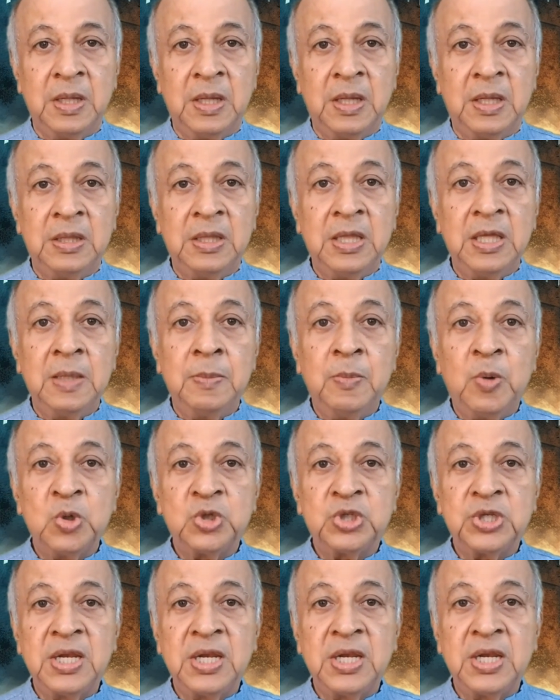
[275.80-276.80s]
The
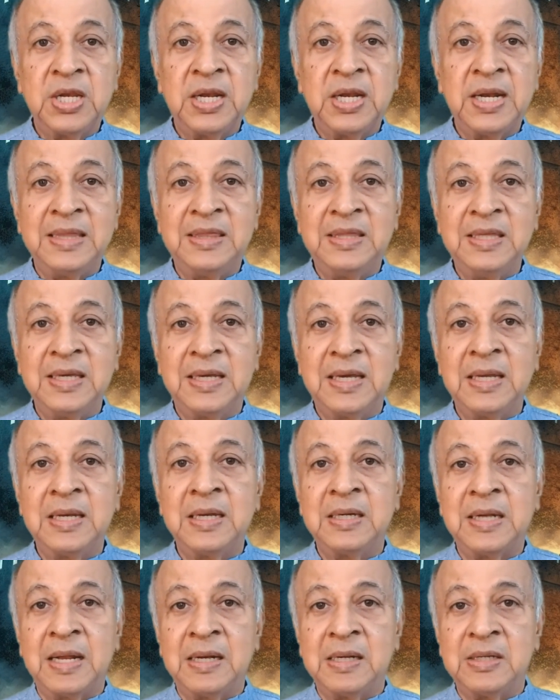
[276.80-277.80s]
emotional and
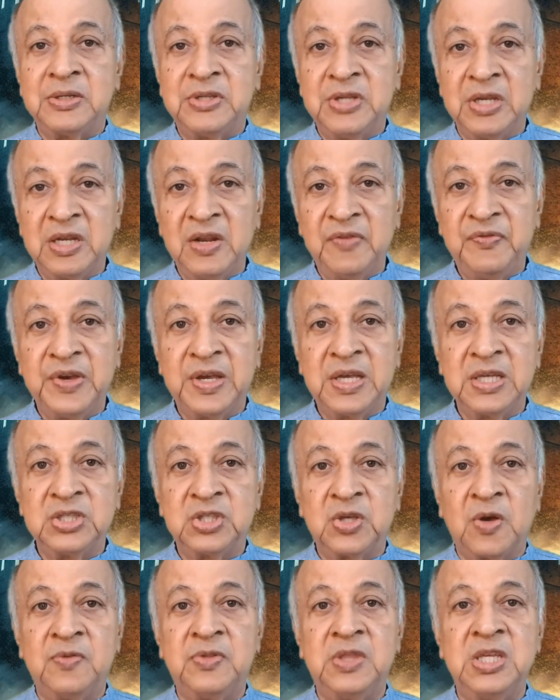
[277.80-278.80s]
ethical
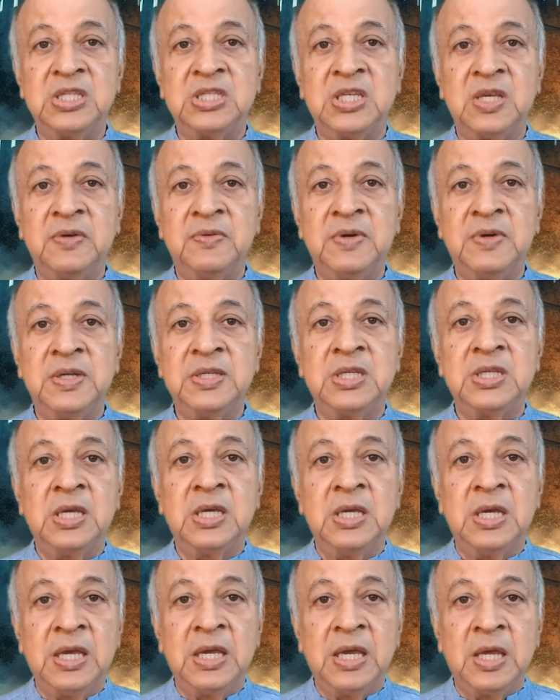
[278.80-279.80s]
significance of these events
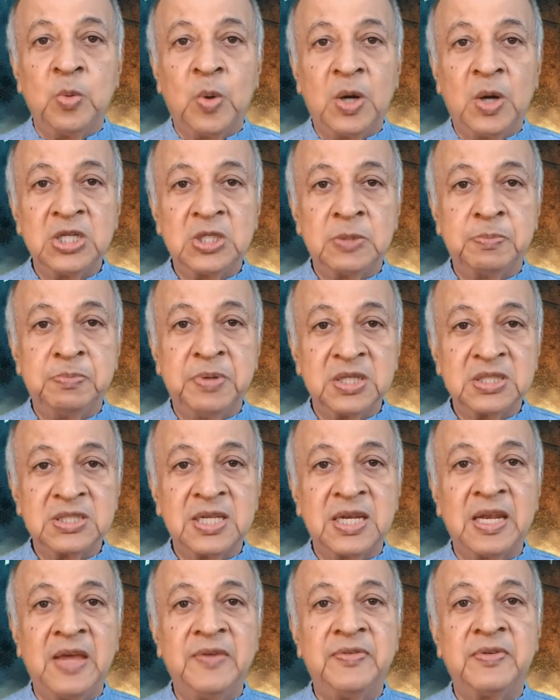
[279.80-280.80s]
in one's
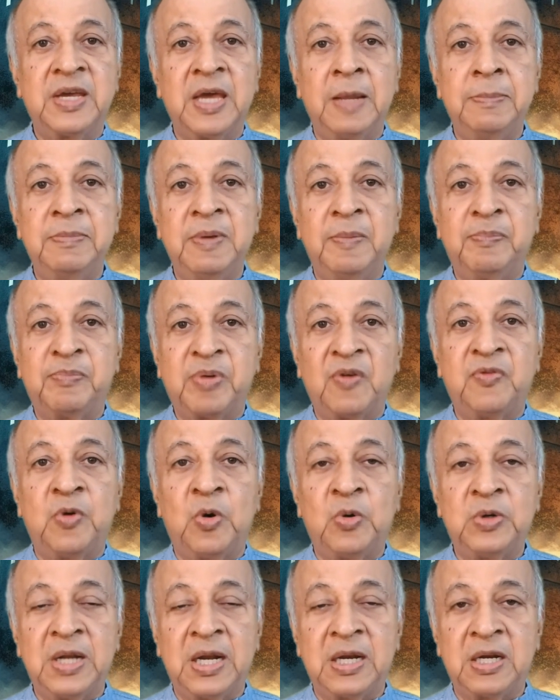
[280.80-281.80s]
personal life can be
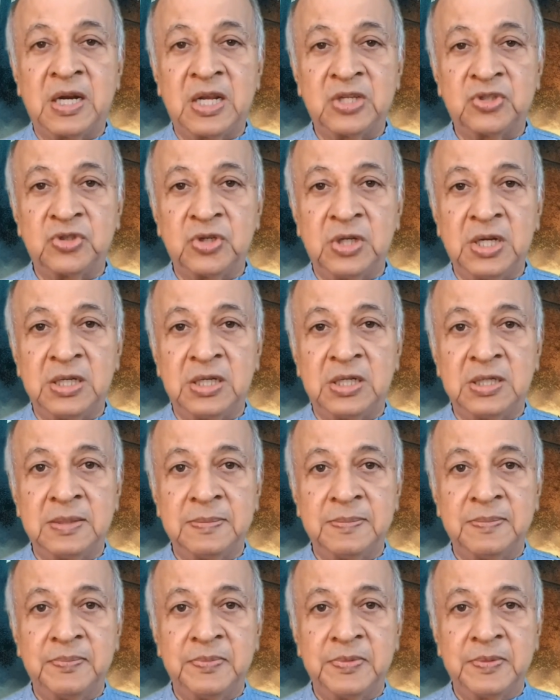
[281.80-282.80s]
profound and resonant.
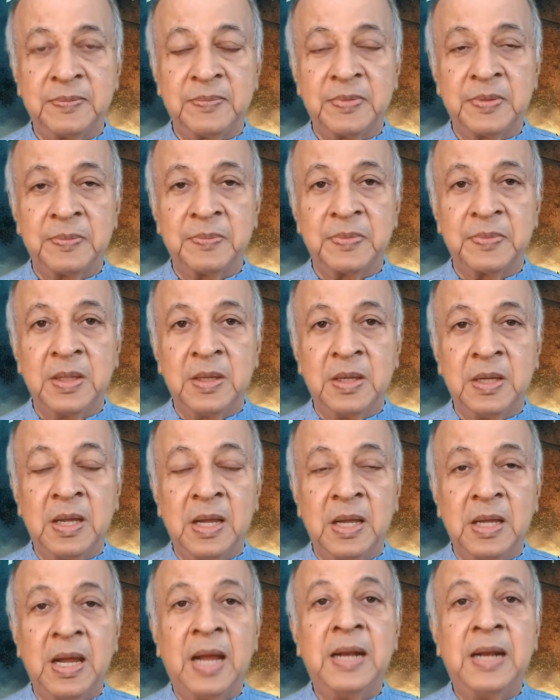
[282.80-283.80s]

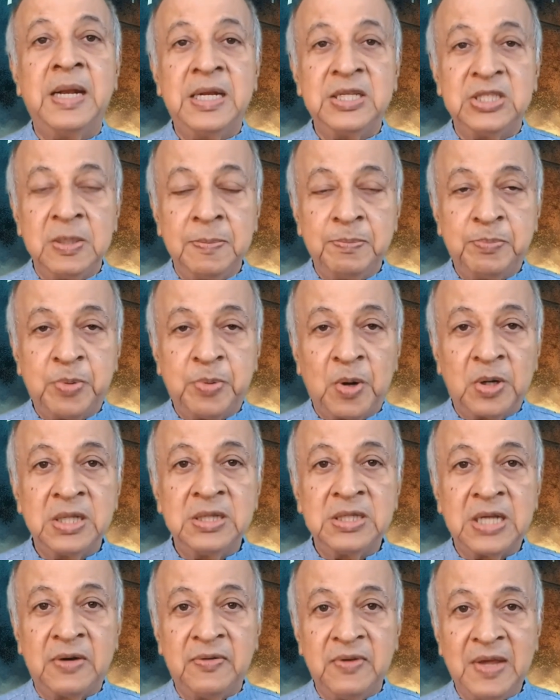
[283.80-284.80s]
And it is
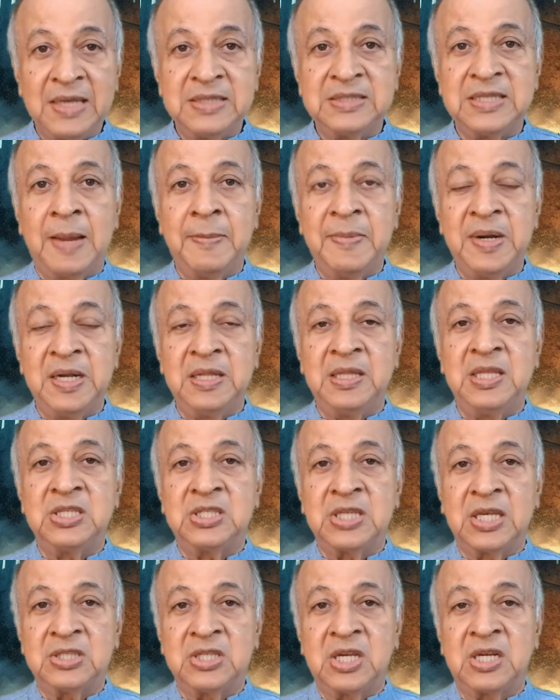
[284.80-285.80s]
important that we examine
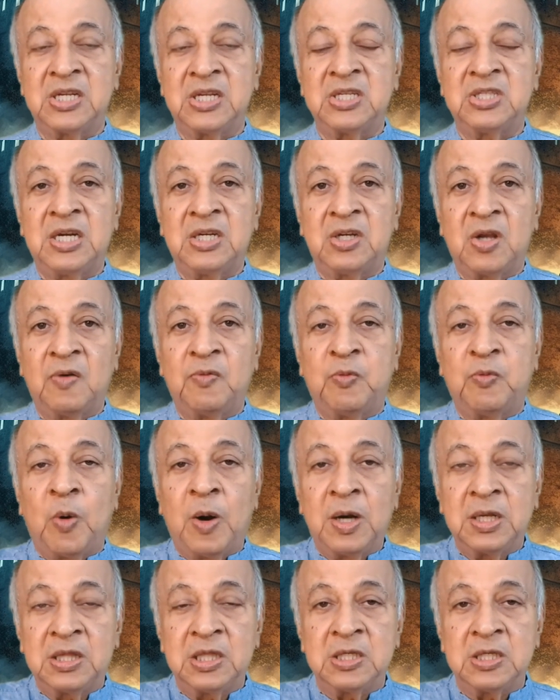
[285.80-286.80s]
this as a result of
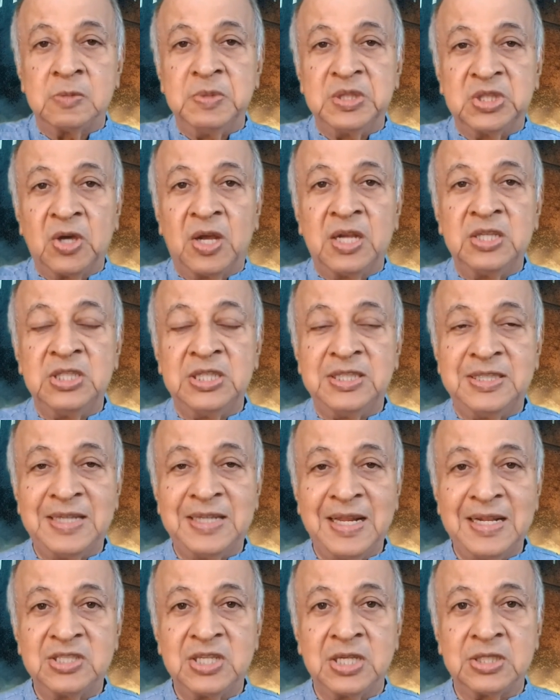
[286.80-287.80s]
what this mythology
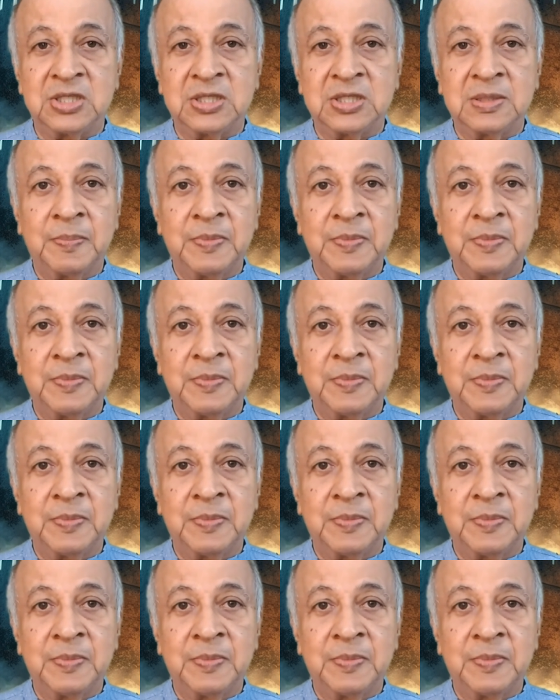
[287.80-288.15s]
tells us.